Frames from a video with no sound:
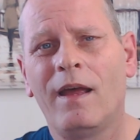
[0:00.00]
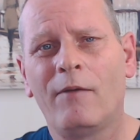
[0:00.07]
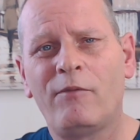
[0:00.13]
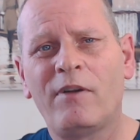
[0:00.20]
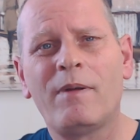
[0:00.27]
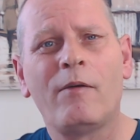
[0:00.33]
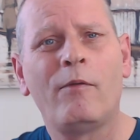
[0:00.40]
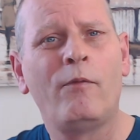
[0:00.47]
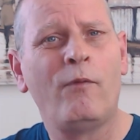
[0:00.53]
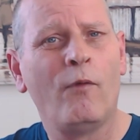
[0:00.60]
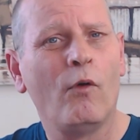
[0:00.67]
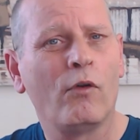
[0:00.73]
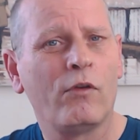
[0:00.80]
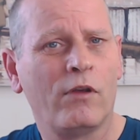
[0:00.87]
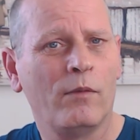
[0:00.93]
I found about
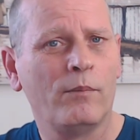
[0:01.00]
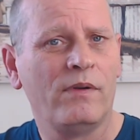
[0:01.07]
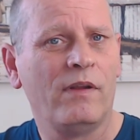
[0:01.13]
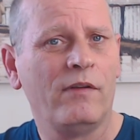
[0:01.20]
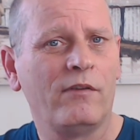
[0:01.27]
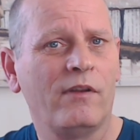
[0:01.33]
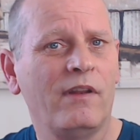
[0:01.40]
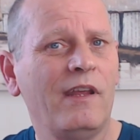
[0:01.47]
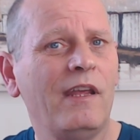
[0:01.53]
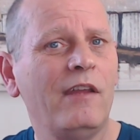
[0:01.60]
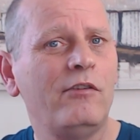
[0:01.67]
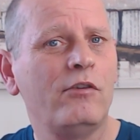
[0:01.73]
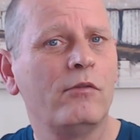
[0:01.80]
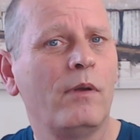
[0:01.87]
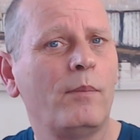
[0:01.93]
four companies in
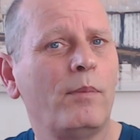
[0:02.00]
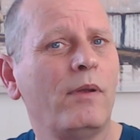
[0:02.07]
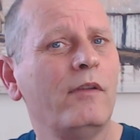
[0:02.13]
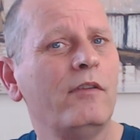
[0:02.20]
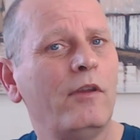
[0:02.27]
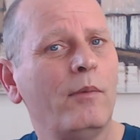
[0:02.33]
East Europe